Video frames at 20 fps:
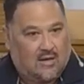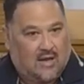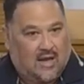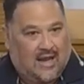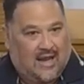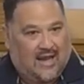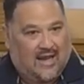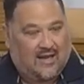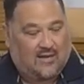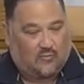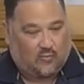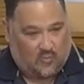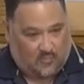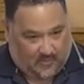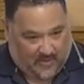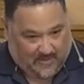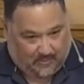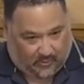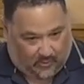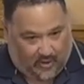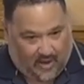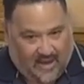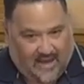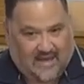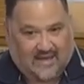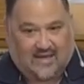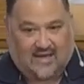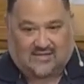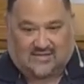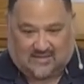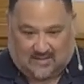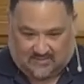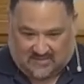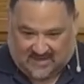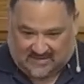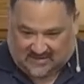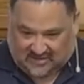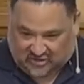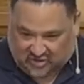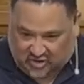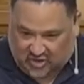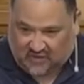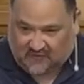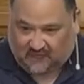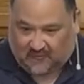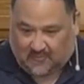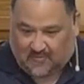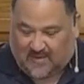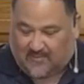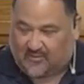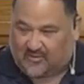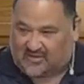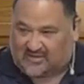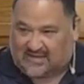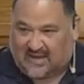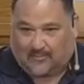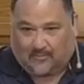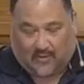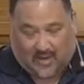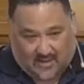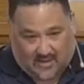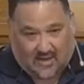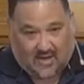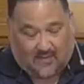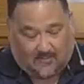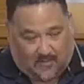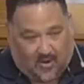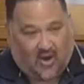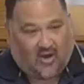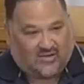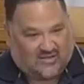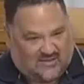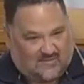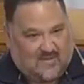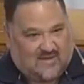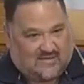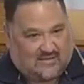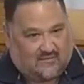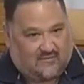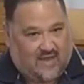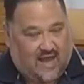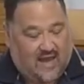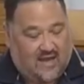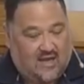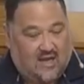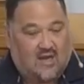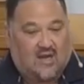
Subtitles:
And we'll be praying, and sometimes it's good for people to separate. Paul speaks of that.